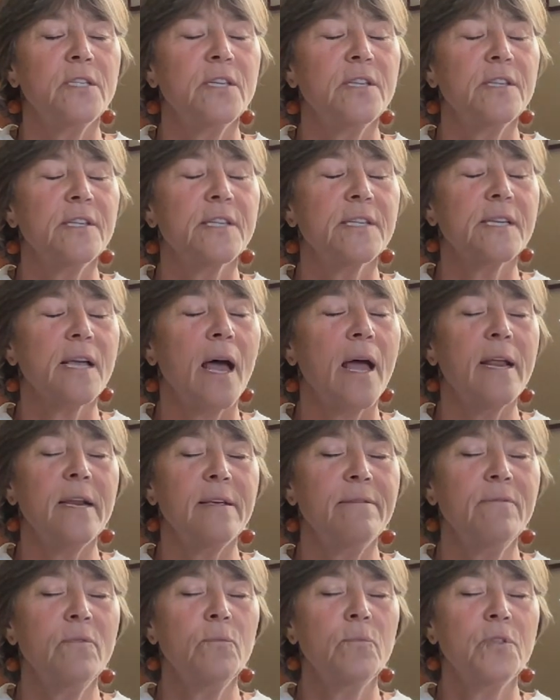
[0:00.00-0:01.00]
to the side,
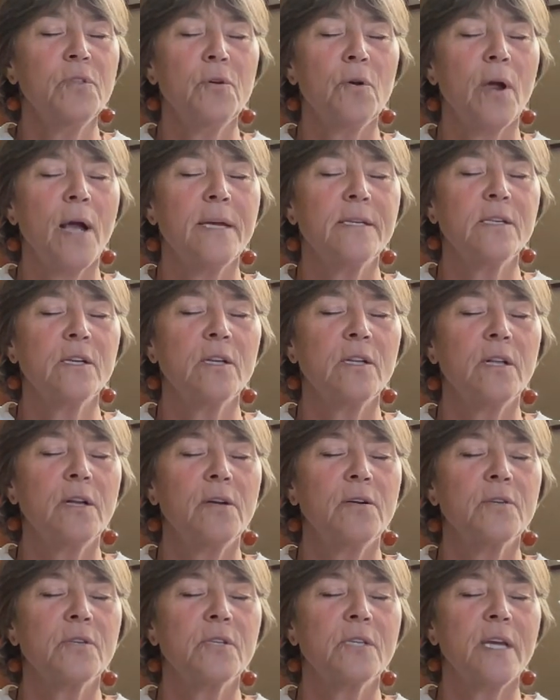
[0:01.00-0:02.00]
even with your eyes
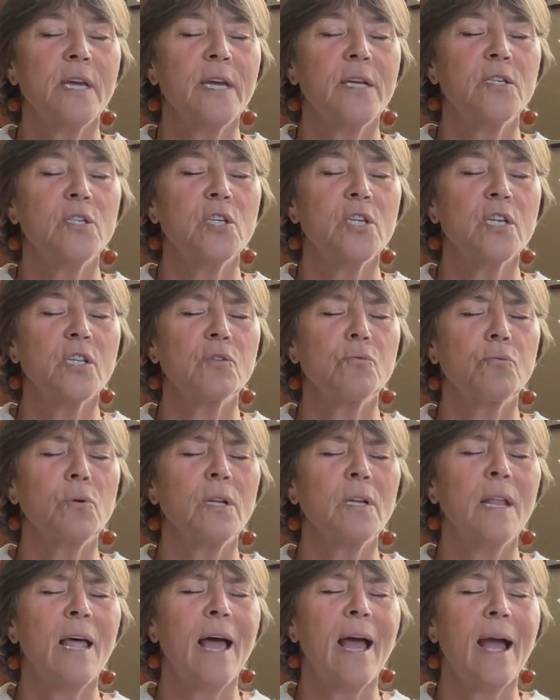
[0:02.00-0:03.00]
closed, and just
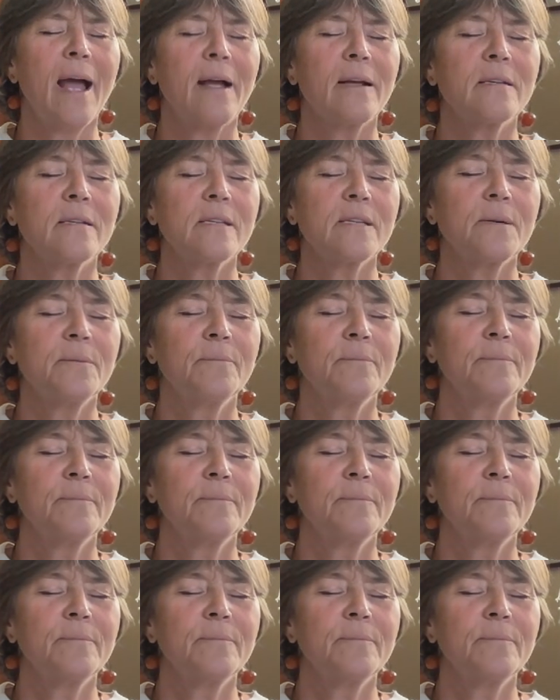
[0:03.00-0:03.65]
relax.